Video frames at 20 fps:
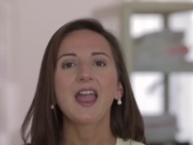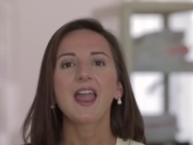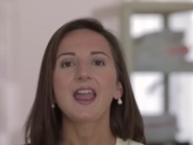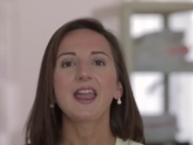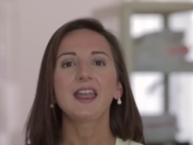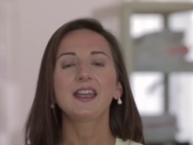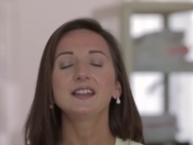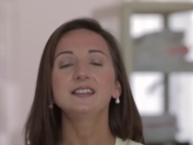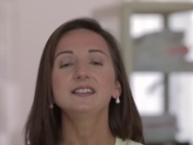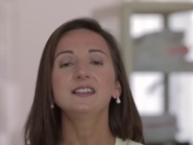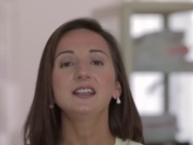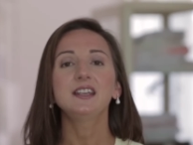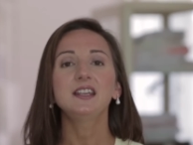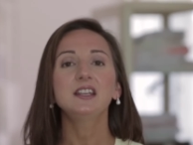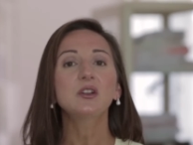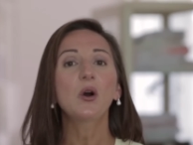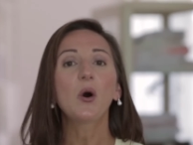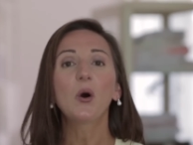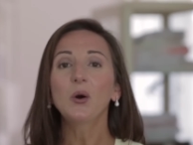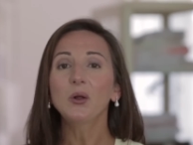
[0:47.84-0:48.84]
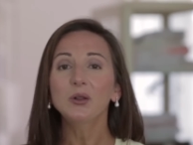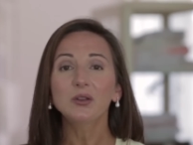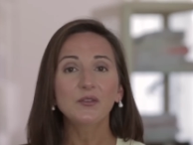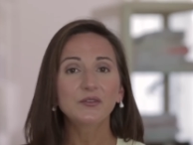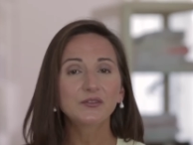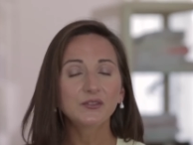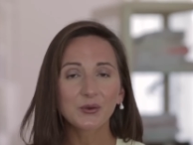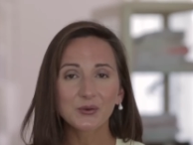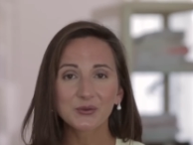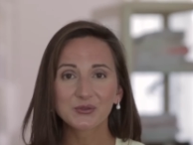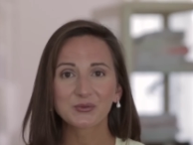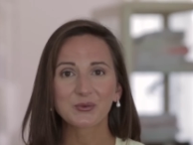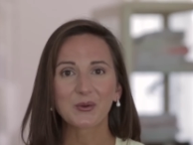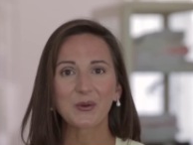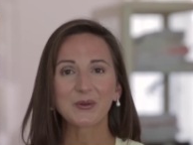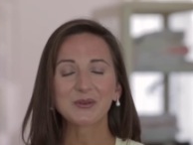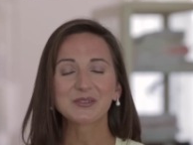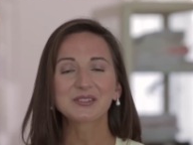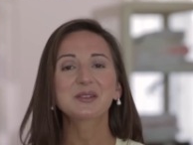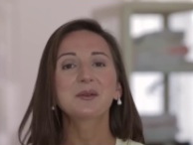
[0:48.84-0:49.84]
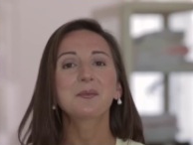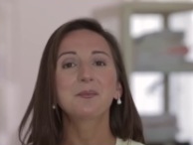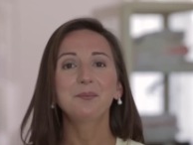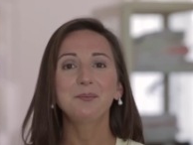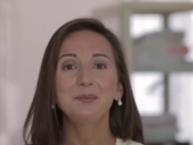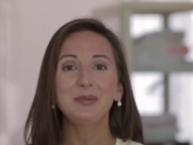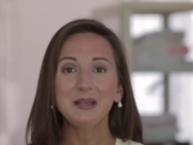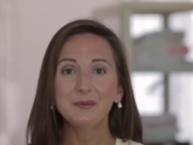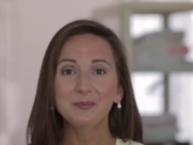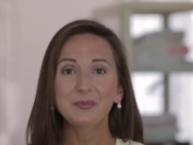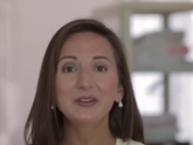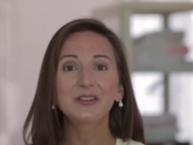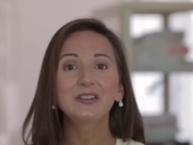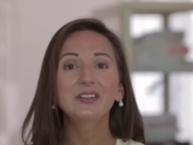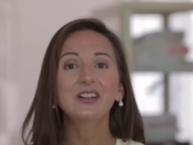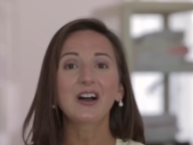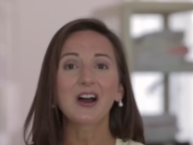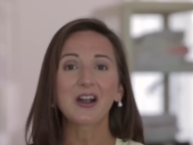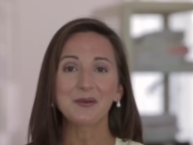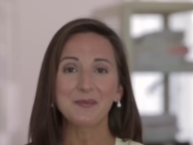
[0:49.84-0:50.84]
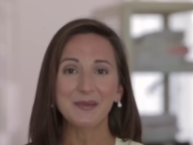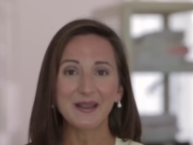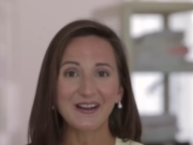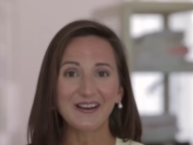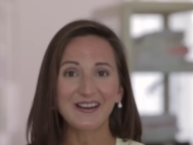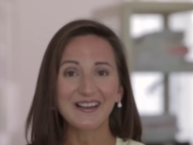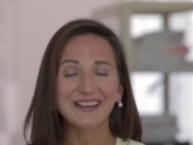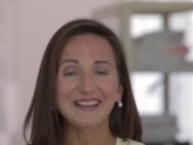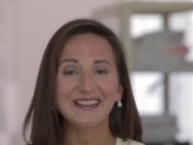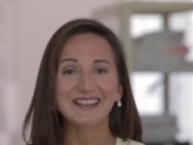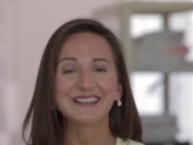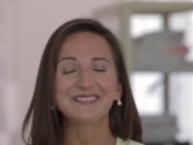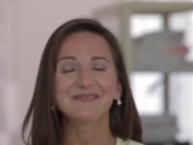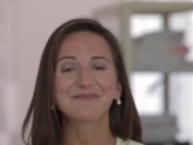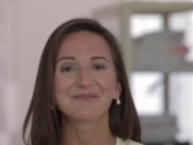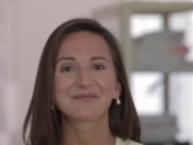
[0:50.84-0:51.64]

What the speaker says: And in all of those roles, people are behind it.